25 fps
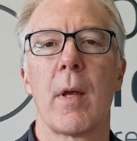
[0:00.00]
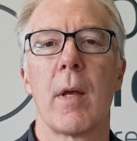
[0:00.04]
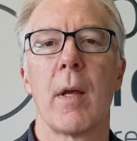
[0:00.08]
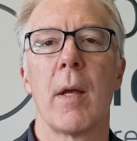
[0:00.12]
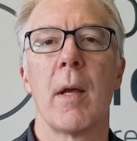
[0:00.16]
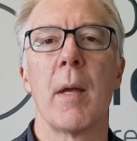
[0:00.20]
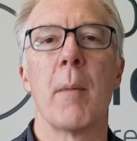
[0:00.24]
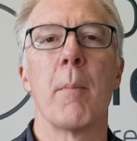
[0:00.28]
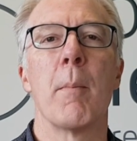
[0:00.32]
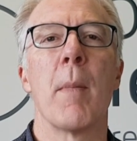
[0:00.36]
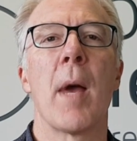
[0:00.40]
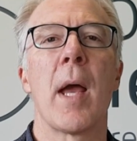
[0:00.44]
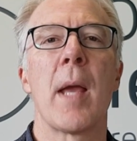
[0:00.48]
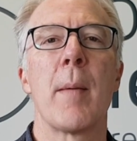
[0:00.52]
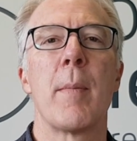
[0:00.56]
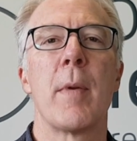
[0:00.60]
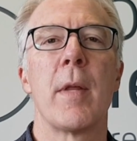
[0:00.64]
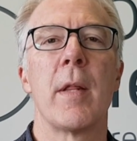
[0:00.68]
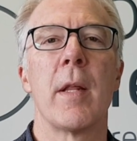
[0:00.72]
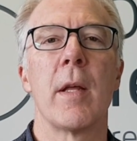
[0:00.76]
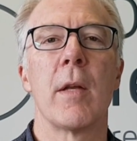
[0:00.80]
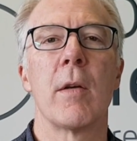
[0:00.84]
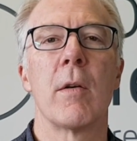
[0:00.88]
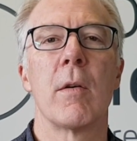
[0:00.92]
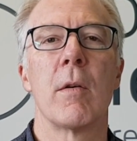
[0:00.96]
It may be
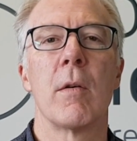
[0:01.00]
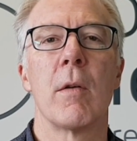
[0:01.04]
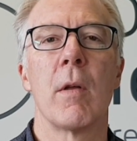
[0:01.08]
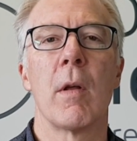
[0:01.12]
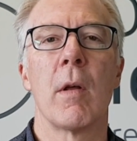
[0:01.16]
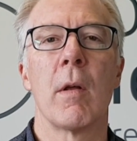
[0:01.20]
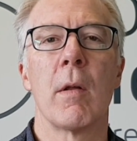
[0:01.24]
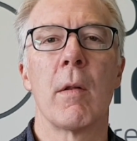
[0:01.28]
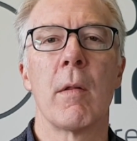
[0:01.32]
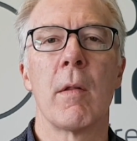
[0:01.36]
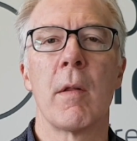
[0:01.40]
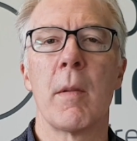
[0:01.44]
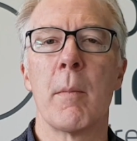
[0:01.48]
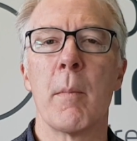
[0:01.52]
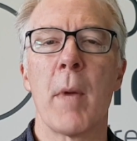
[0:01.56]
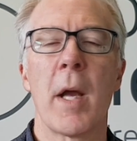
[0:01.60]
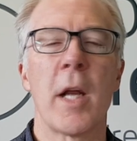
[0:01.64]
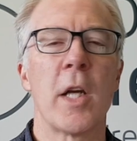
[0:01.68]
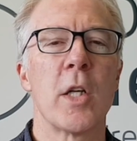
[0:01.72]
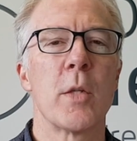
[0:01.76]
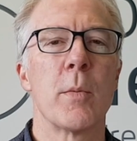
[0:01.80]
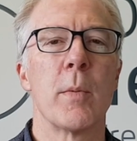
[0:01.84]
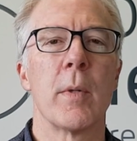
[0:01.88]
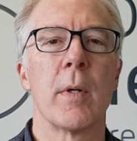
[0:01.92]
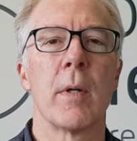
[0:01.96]
that the
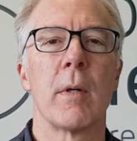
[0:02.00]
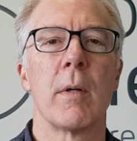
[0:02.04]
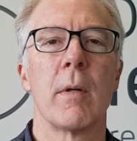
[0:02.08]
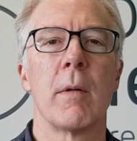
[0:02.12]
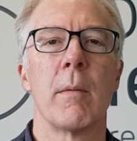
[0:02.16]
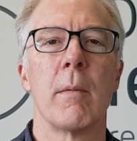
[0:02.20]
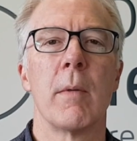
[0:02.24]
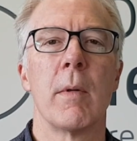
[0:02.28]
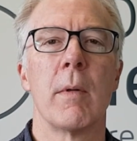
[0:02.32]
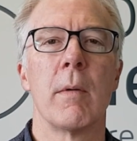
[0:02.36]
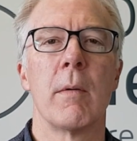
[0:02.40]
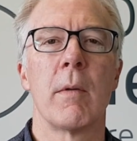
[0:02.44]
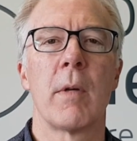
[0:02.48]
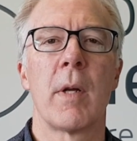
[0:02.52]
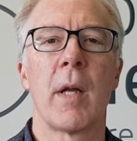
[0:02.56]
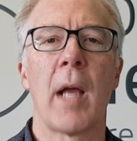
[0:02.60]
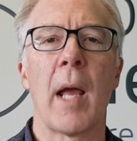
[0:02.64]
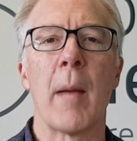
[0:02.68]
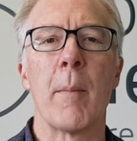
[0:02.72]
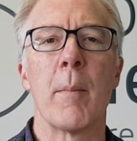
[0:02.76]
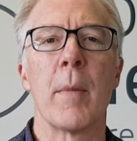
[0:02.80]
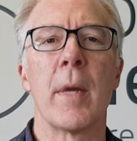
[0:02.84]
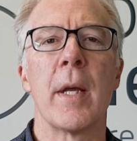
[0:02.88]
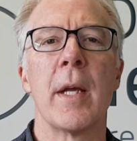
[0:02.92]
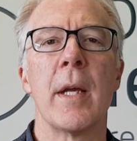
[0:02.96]
management
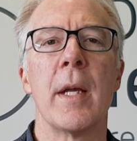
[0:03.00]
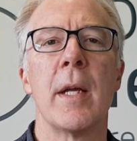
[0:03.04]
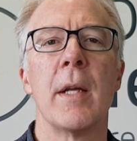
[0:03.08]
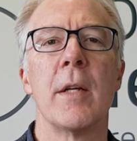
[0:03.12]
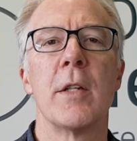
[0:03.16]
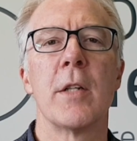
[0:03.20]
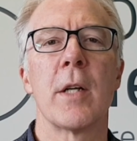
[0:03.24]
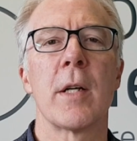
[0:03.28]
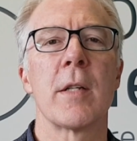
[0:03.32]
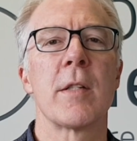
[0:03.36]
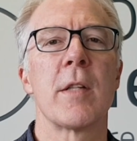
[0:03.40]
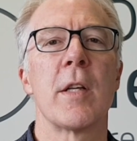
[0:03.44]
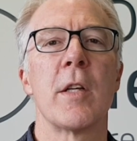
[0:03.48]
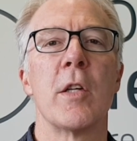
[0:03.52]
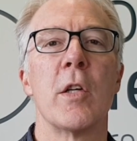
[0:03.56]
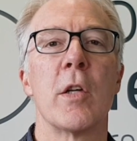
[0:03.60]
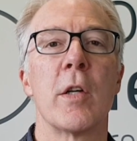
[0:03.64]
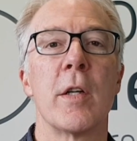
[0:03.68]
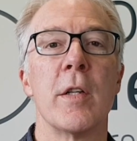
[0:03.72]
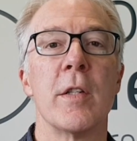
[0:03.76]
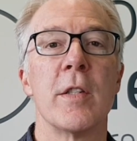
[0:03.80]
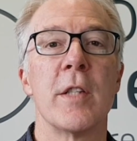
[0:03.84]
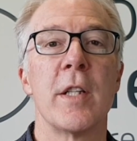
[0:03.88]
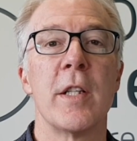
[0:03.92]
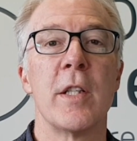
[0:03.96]
can be just that you
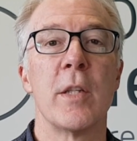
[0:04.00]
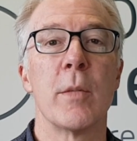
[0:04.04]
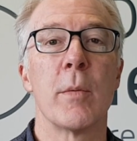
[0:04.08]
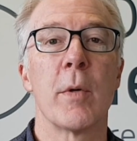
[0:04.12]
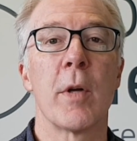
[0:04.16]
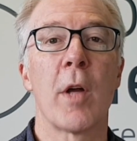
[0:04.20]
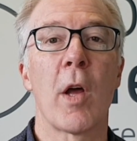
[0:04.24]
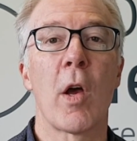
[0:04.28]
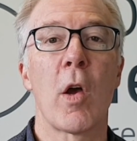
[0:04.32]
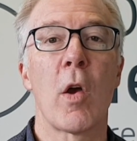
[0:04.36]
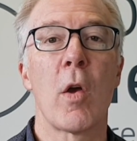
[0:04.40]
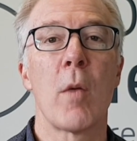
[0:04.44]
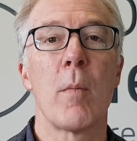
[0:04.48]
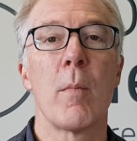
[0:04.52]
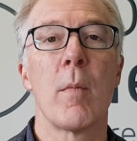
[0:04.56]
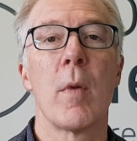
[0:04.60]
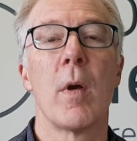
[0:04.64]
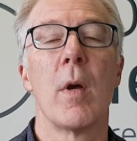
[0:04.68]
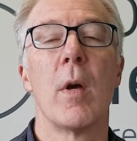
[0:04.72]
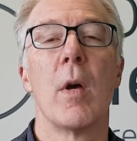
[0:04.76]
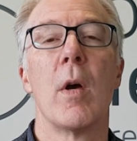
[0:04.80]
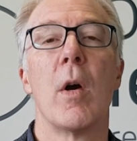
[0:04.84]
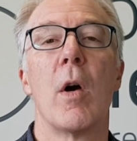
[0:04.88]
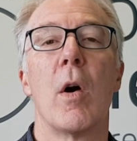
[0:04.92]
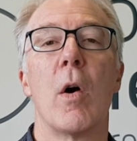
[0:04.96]
continue at home,
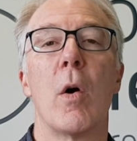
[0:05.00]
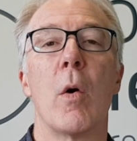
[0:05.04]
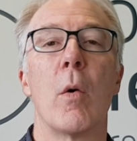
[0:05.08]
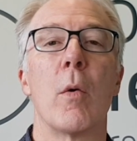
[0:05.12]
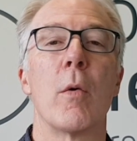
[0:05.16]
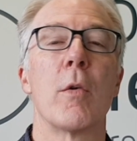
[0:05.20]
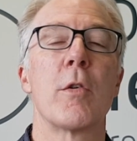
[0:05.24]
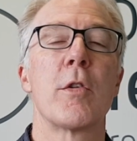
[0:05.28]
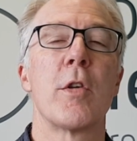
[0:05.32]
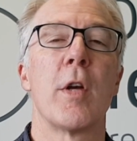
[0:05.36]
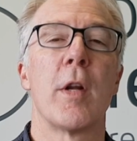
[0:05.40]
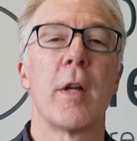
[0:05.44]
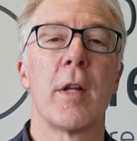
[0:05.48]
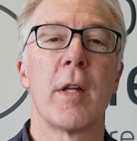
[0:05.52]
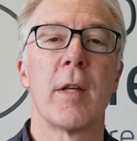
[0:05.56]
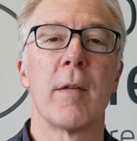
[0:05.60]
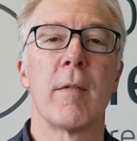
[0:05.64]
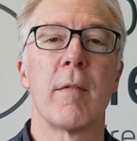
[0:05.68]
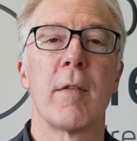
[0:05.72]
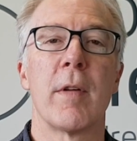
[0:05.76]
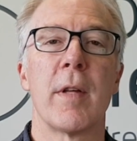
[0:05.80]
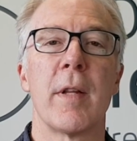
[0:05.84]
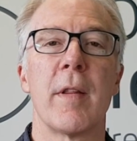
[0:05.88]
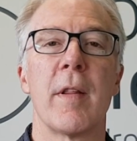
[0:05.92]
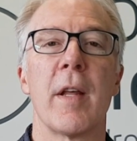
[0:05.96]
or
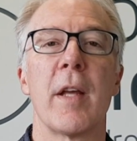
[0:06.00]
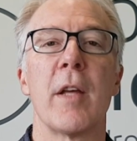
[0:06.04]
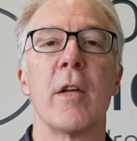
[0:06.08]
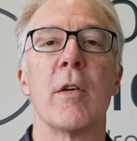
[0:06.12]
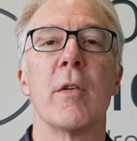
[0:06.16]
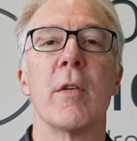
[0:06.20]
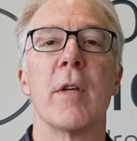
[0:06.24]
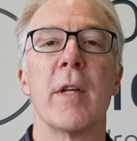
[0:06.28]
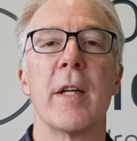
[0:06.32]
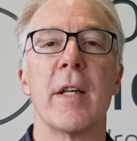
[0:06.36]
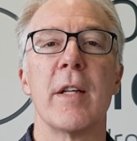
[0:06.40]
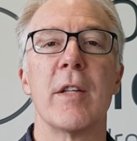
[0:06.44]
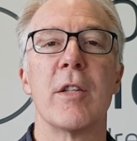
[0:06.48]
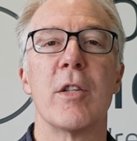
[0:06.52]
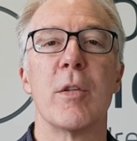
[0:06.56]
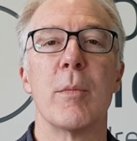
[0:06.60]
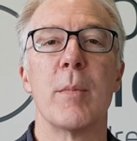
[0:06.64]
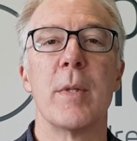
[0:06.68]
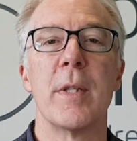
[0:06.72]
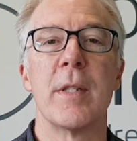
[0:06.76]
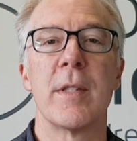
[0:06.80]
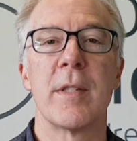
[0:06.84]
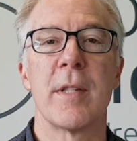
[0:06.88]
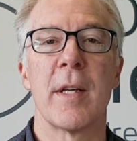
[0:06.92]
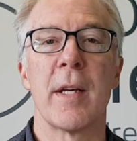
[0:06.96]
alternatively that you need to
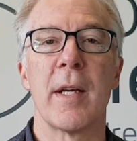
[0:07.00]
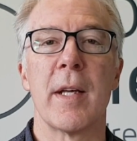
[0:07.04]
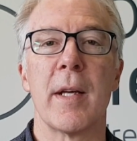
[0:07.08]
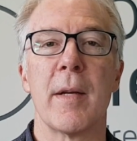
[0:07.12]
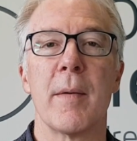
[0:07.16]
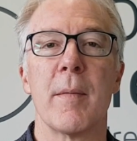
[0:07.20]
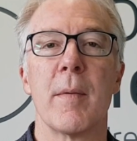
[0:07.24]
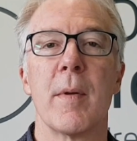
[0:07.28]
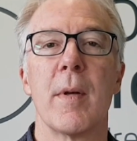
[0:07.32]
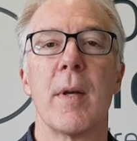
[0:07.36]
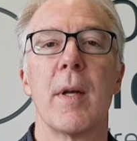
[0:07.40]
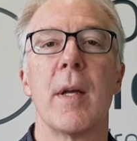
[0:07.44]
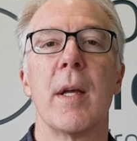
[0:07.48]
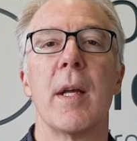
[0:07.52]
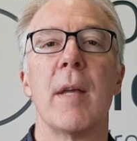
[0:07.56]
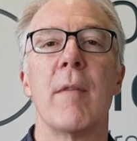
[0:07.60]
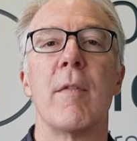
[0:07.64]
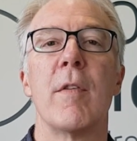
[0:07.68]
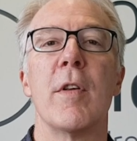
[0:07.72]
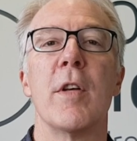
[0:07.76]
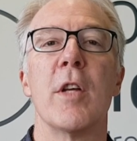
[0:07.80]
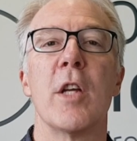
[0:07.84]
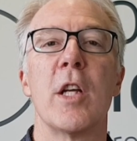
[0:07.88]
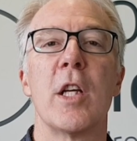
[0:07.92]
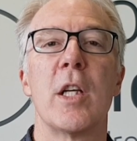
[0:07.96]
be seen. If
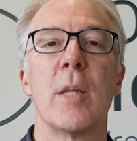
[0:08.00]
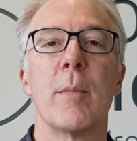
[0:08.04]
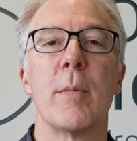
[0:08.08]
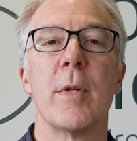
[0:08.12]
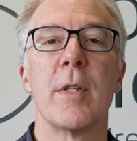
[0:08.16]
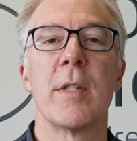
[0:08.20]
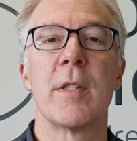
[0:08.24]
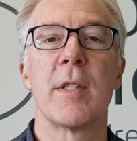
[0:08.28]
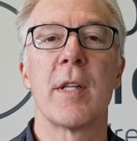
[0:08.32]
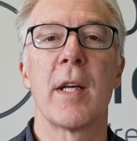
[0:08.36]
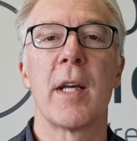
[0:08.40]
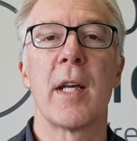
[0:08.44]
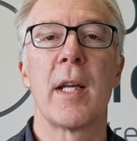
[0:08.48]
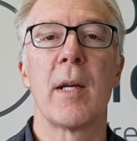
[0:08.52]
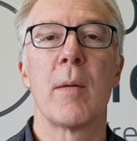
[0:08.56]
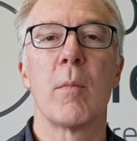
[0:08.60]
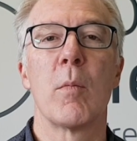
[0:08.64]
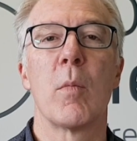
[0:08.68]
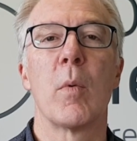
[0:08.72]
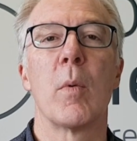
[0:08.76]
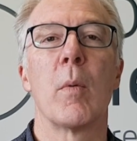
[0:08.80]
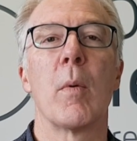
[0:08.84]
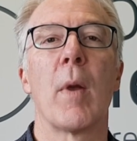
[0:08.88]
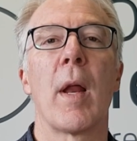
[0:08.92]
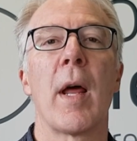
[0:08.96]
you need to be
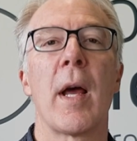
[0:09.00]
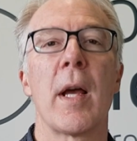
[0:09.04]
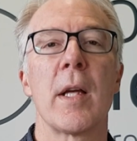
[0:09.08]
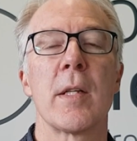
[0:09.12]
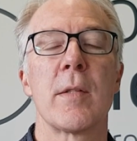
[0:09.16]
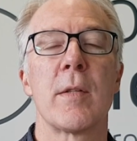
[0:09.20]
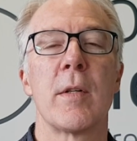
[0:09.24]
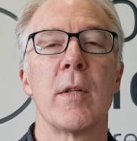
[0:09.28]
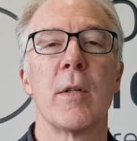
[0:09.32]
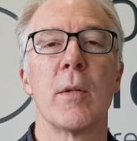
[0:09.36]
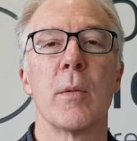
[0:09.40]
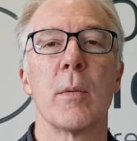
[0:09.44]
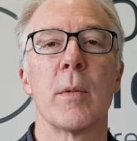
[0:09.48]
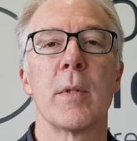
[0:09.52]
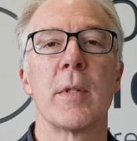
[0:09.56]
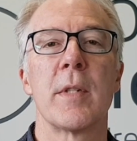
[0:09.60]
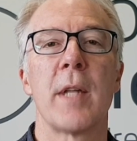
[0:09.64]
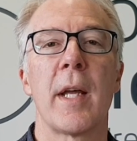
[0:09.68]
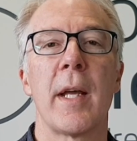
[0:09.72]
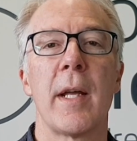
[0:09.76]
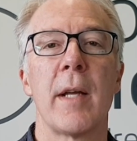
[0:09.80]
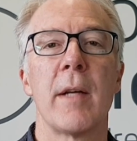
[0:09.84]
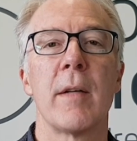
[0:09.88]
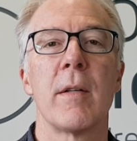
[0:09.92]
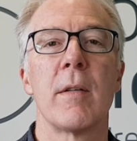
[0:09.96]
seen, we will ask you to
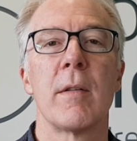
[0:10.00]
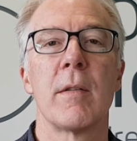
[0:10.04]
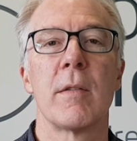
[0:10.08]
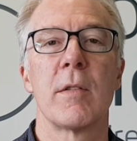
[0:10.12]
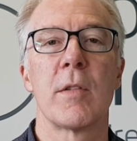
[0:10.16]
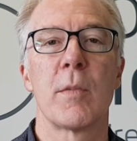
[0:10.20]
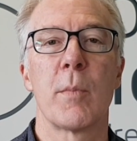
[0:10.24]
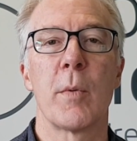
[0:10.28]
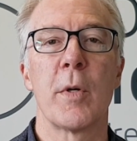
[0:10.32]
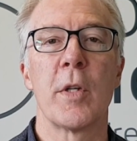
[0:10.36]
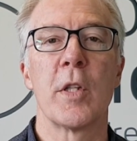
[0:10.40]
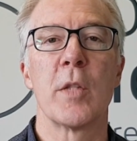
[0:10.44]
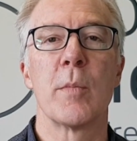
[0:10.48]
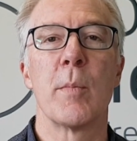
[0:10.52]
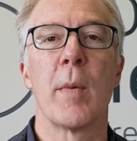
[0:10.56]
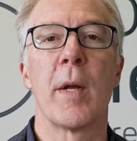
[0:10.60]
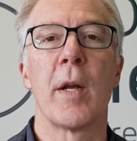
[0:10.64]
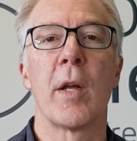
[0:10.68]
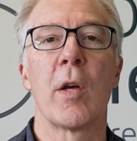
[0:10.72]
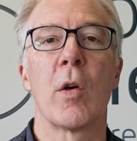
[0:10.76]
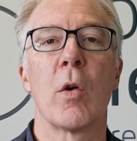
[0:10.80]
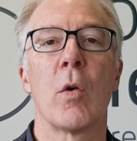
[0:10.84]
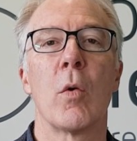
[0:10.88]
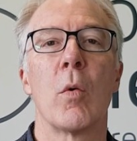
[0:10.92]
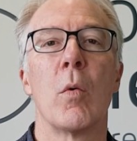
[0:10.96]
attend Springs
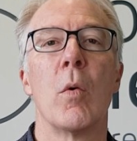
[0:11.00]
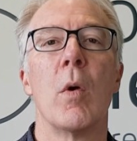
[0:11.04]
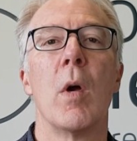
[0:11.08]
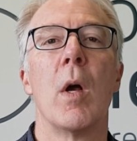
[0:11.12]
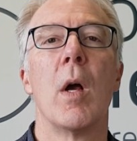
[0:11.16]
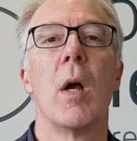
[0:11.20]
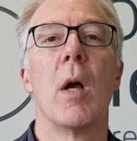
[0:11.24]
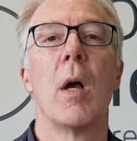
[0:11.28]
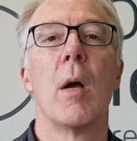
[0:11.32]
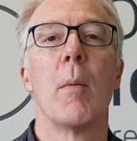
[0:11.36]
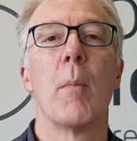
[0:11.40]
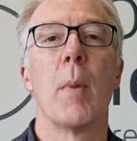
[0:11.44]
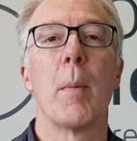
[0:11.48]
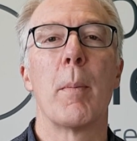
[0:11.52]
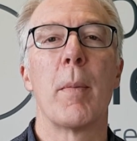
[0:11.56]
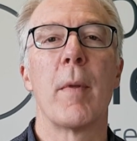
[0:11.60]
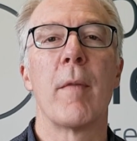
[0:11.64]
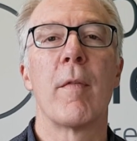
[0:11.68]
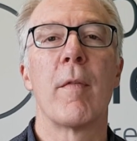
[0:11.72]
Medical, but